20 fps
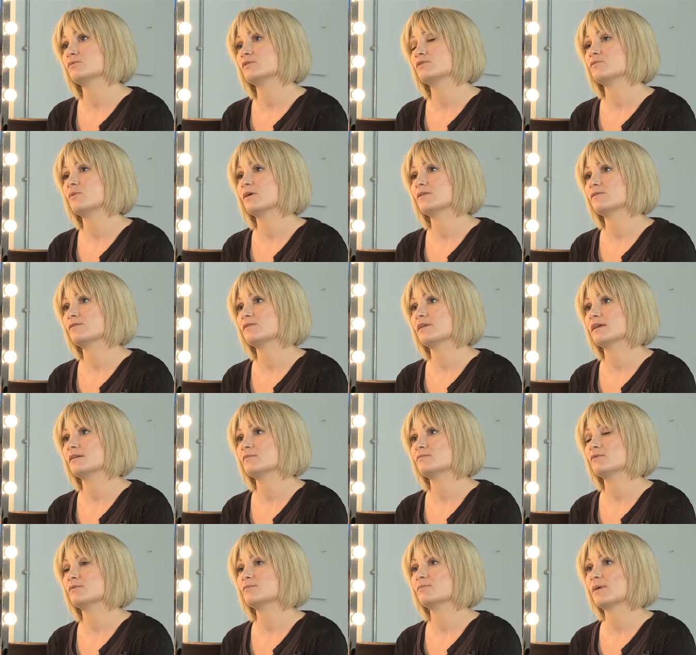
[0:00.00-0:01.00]
is one
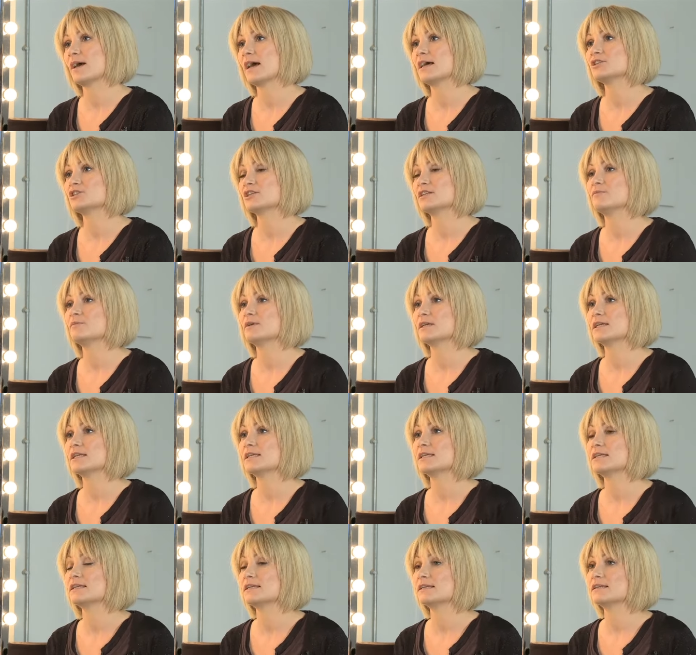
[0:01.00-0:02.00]
thing, but, but actually being
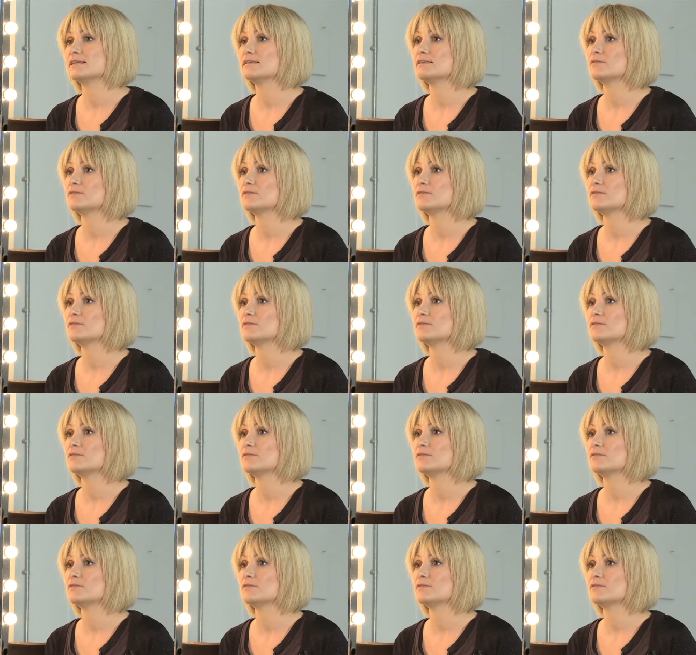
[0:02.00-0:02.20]
clinically